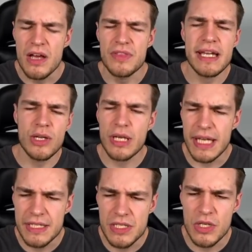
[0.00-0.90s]
and they're
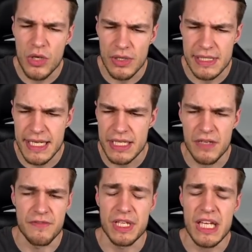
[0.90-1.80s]
looking into the
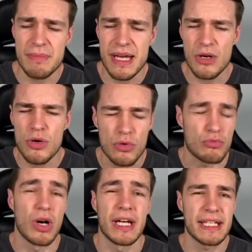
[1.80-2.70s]
content of the email
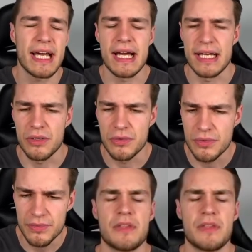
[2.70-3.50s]
right now.